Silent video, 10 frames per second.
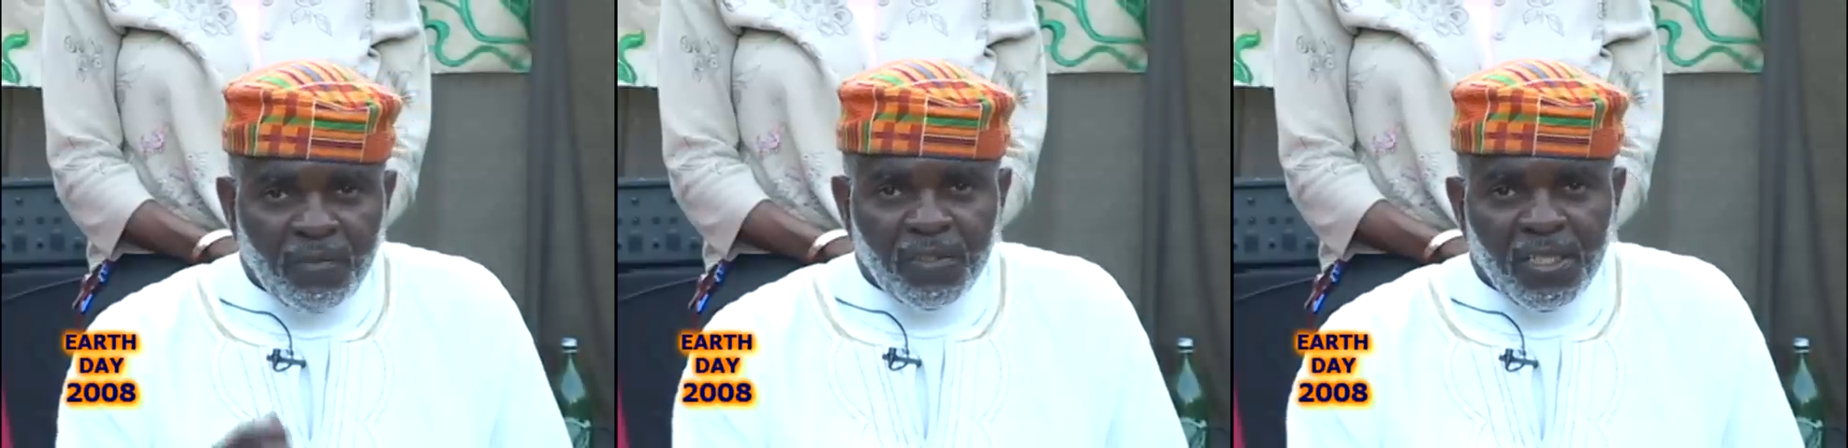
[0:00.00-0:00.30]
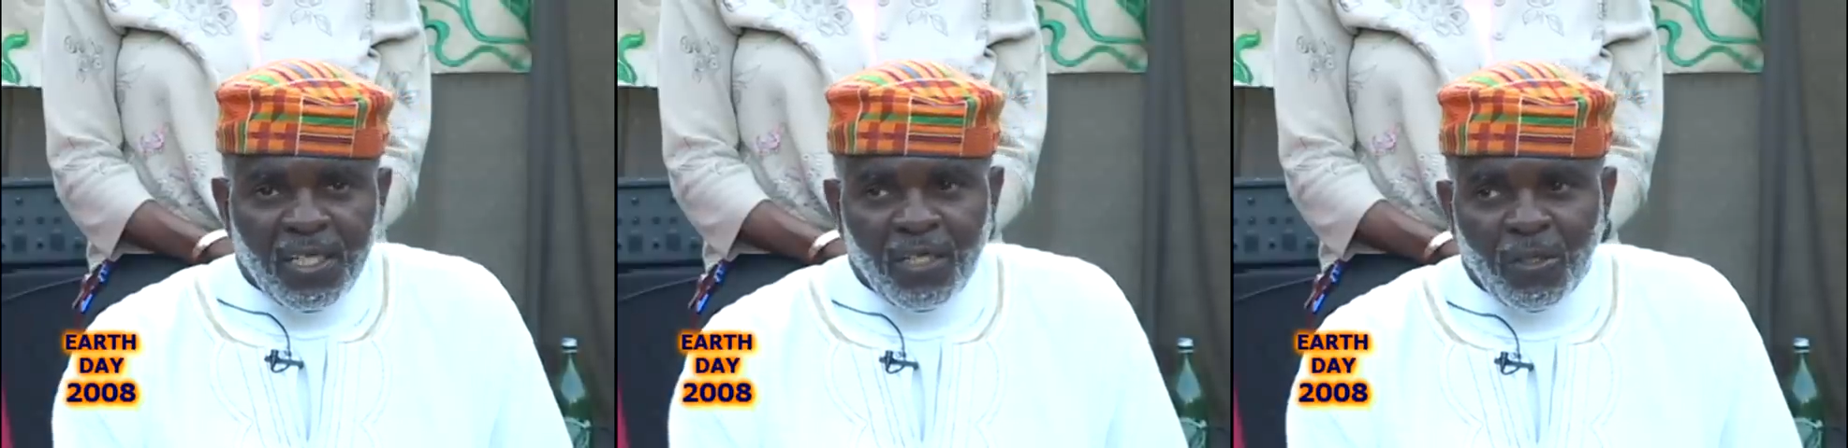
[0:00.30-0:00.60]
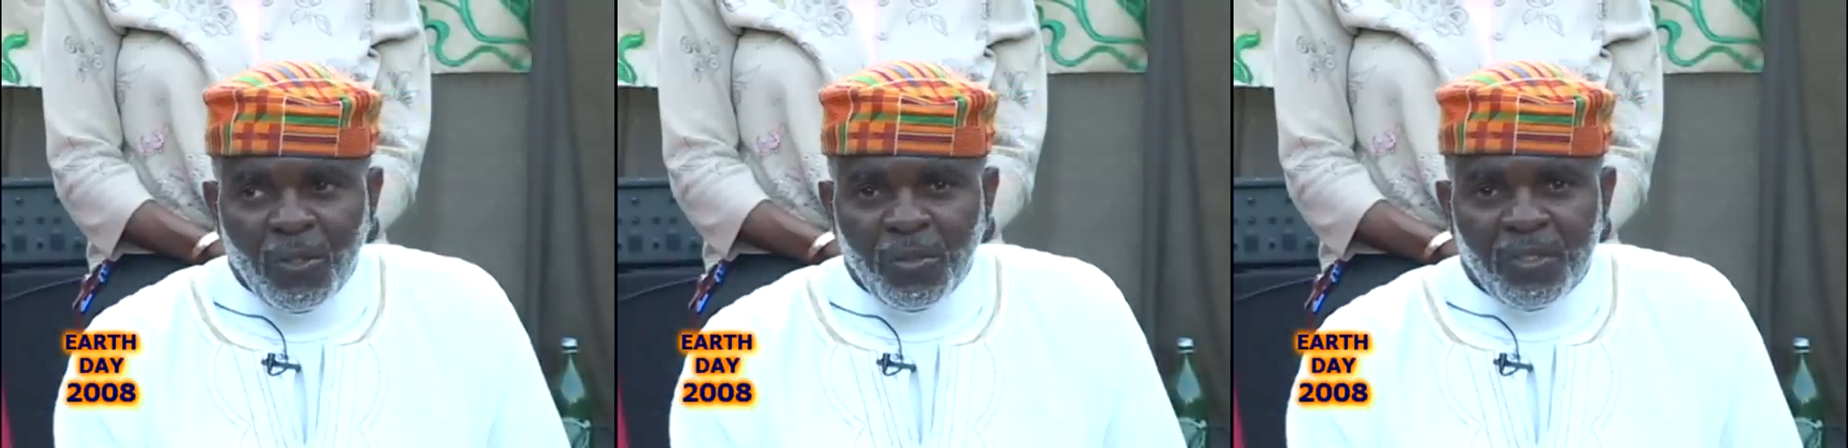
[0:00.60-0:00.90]
of everything and
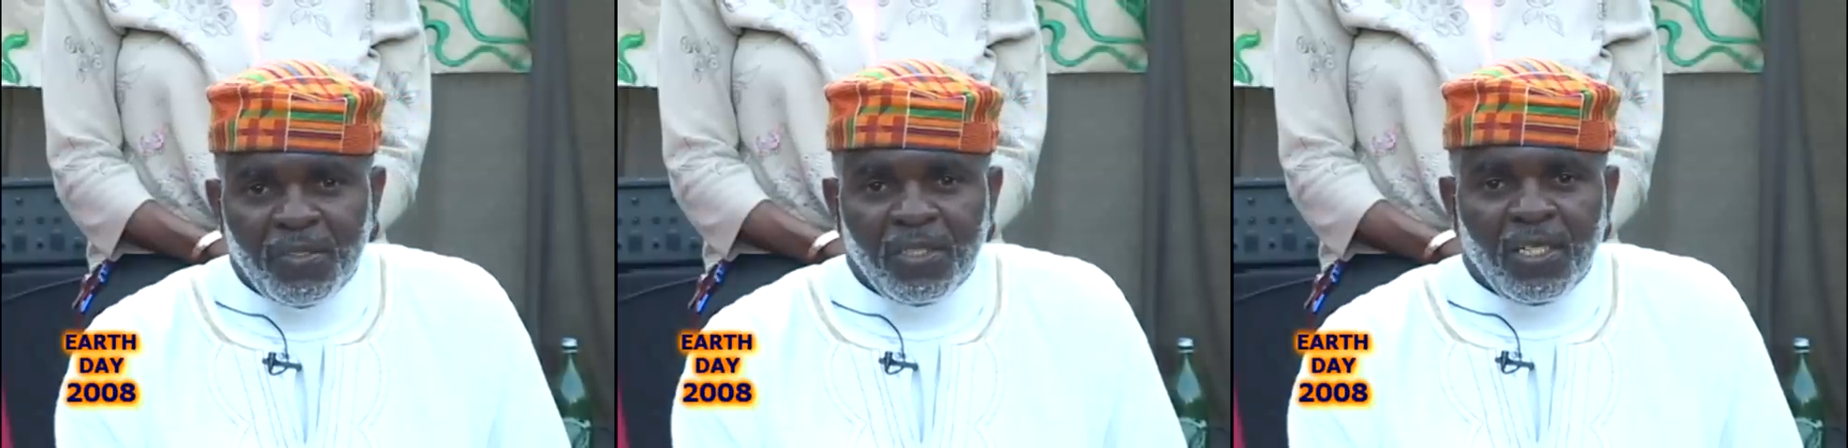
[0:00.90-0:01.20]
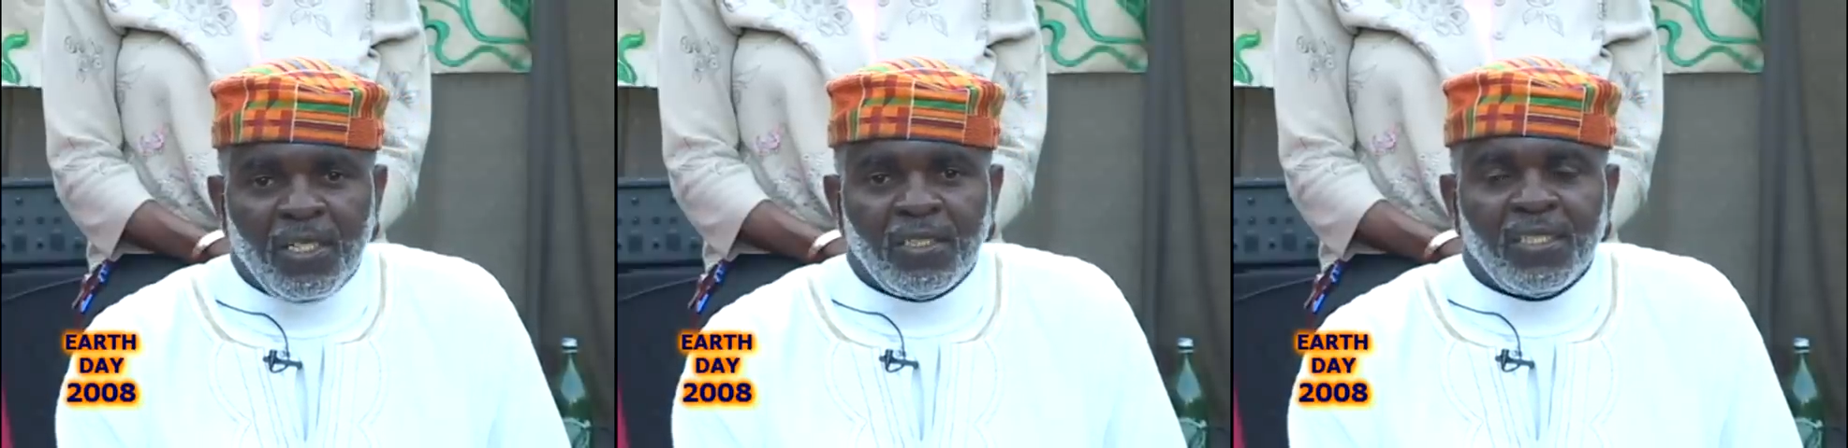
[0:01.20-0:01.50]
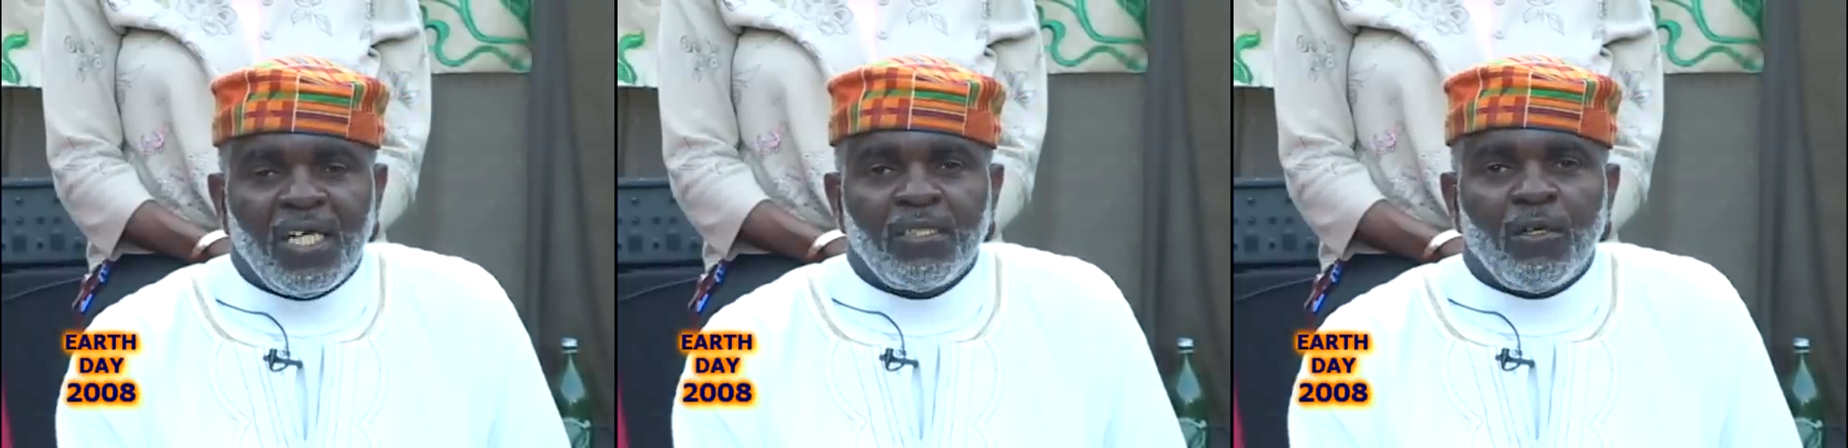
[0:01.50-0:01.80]
hold everything in its
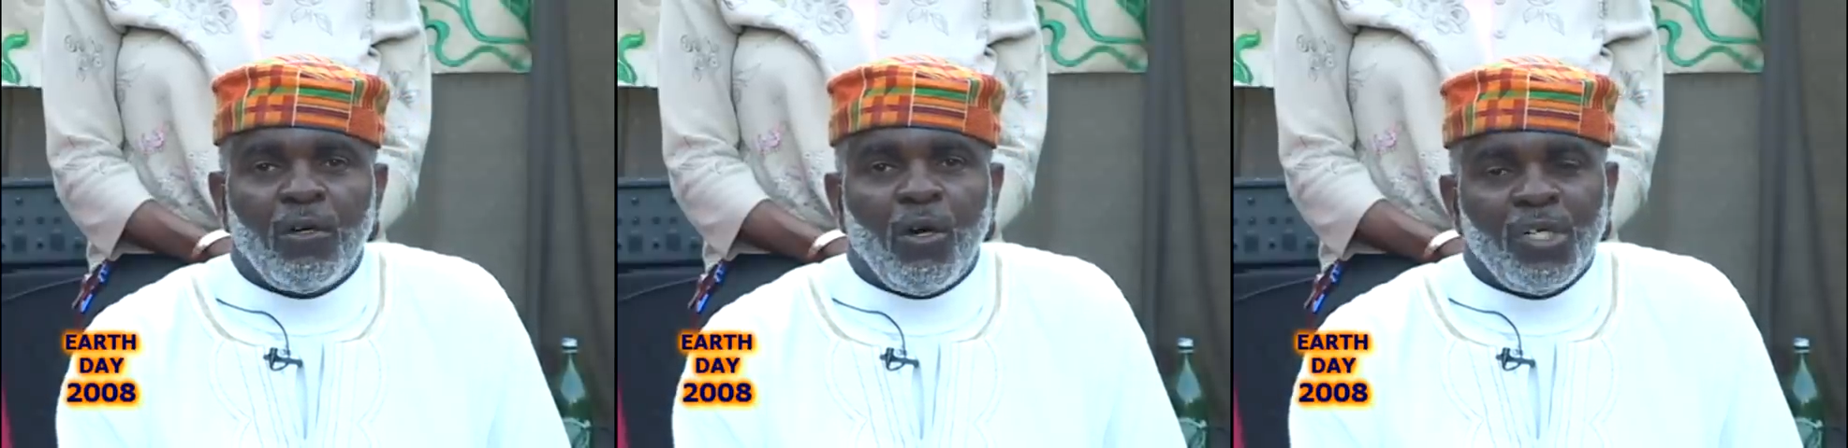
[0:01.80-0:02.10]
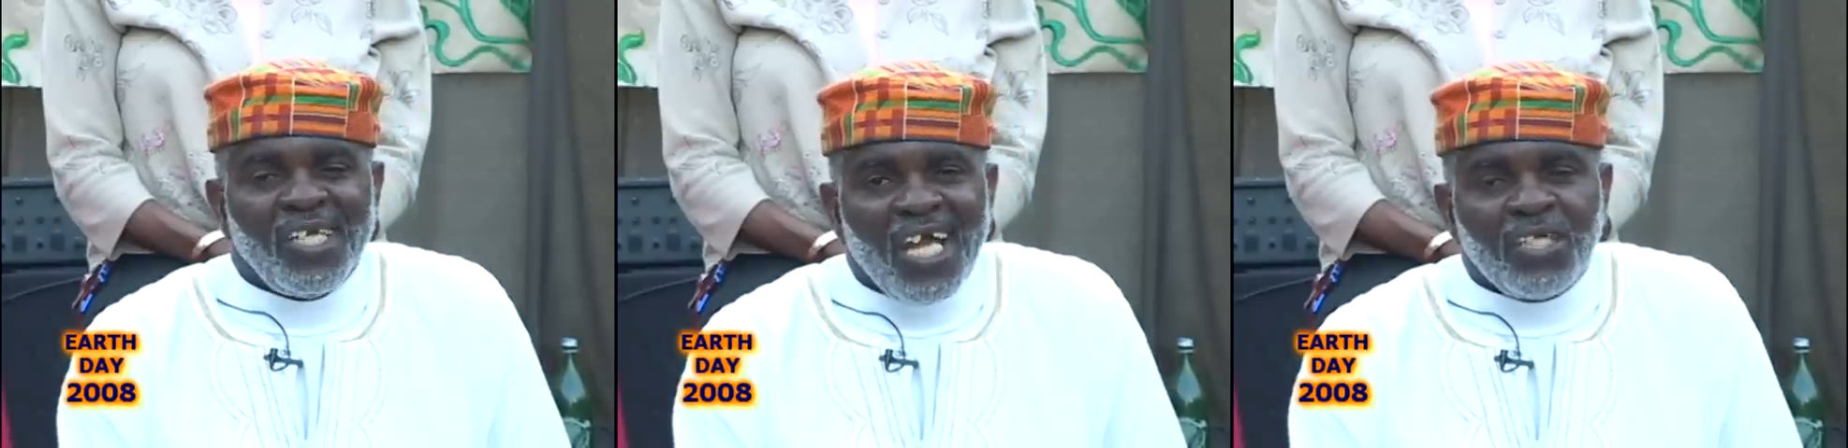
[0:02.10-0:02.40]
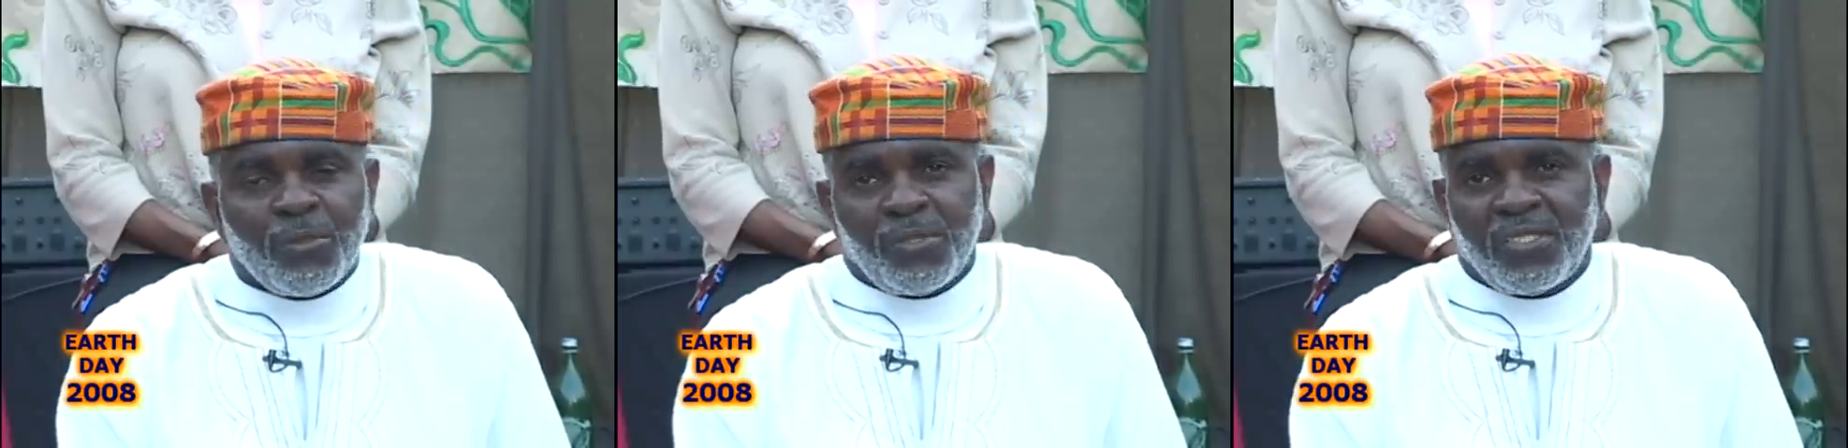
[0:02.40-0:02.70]

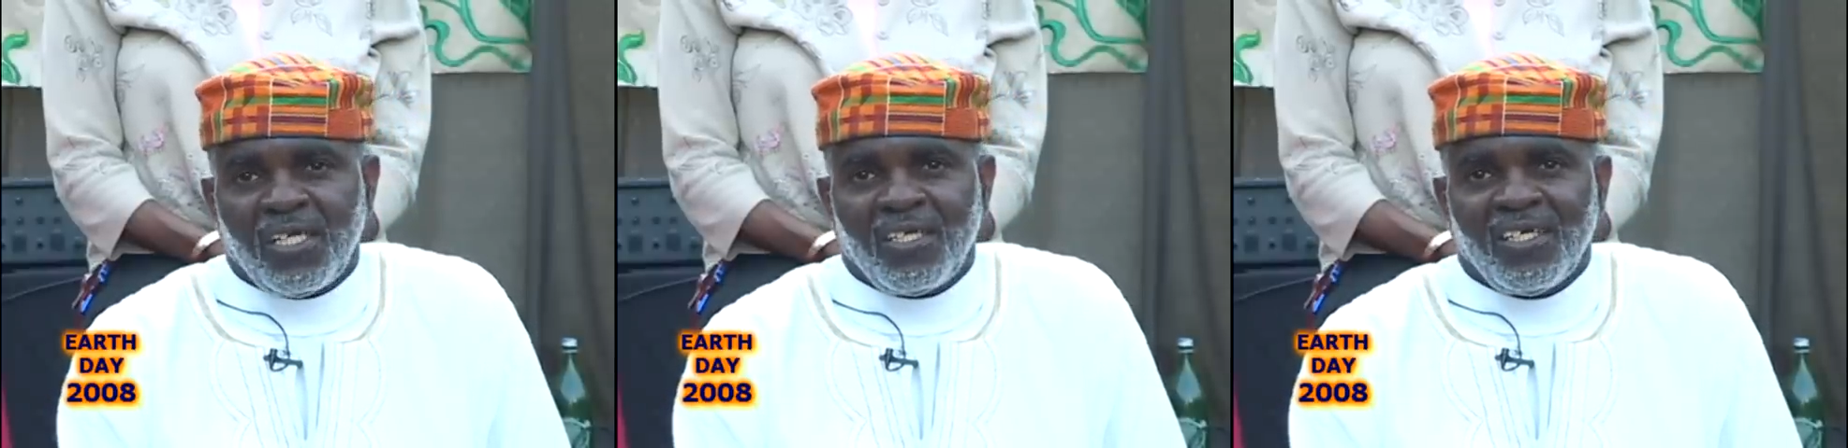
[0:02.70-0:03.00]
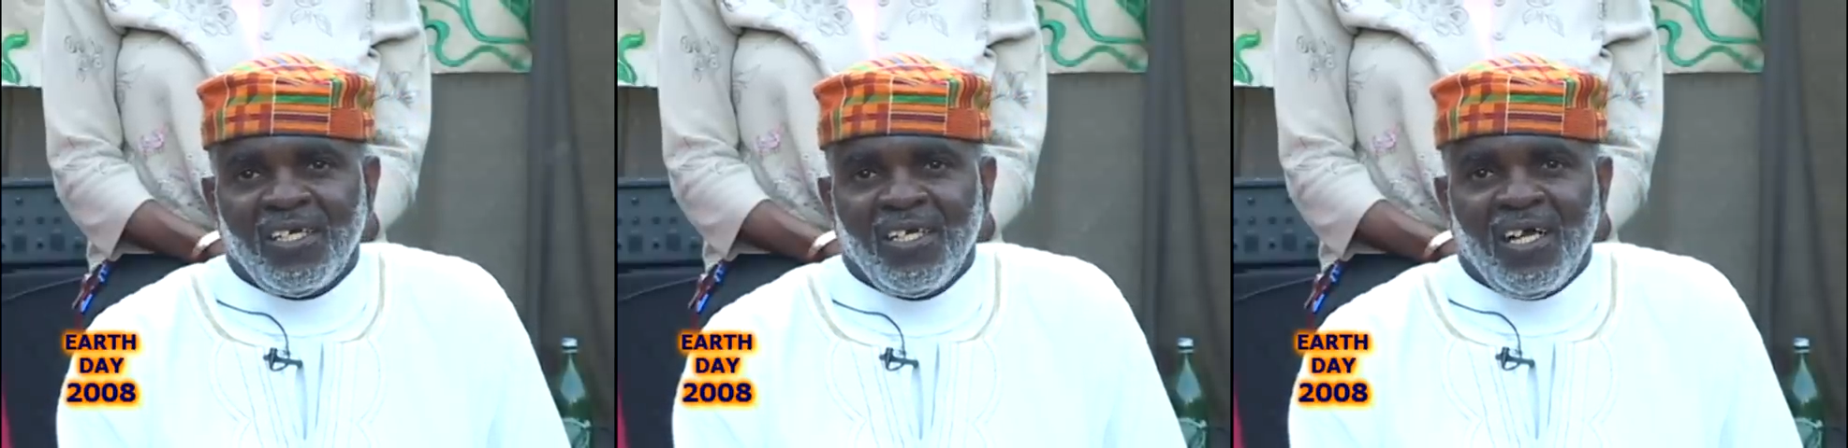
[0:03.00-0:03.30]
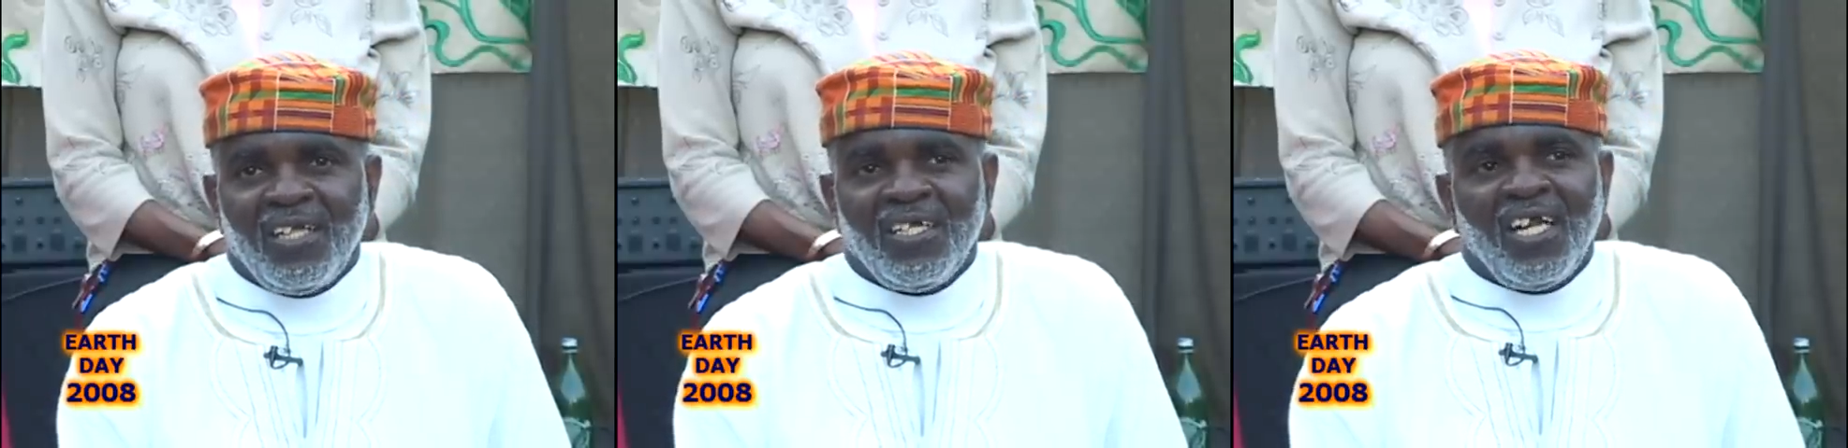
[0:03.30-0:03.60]
natural state.
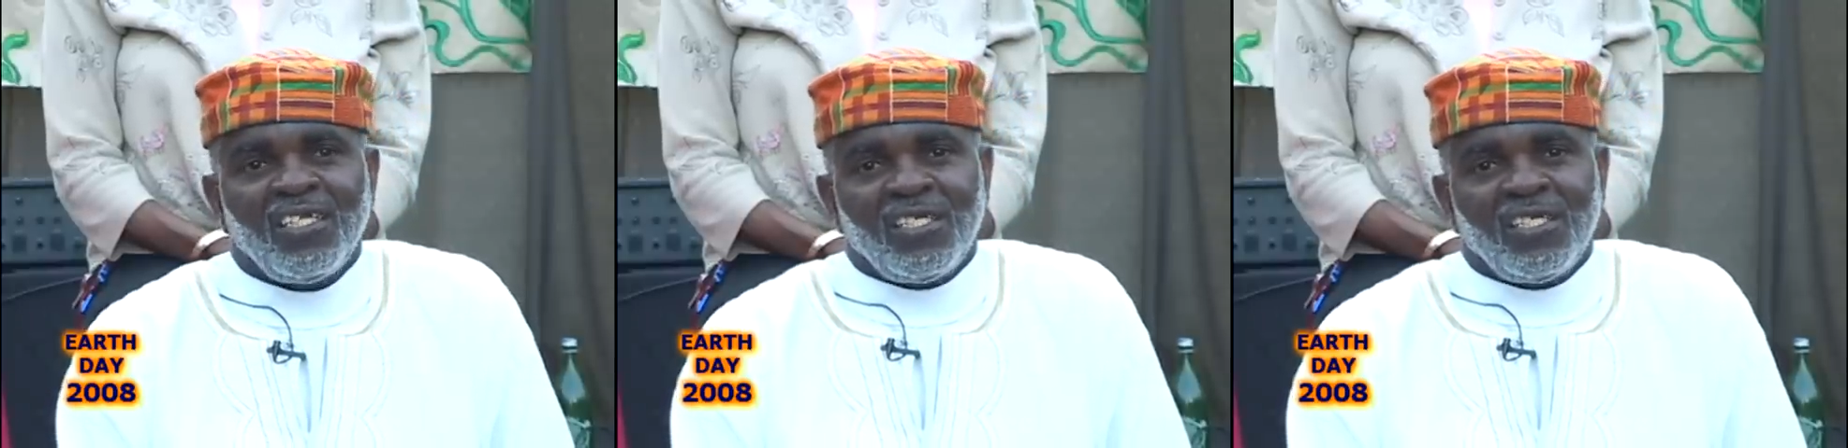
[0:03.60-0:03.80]
And that is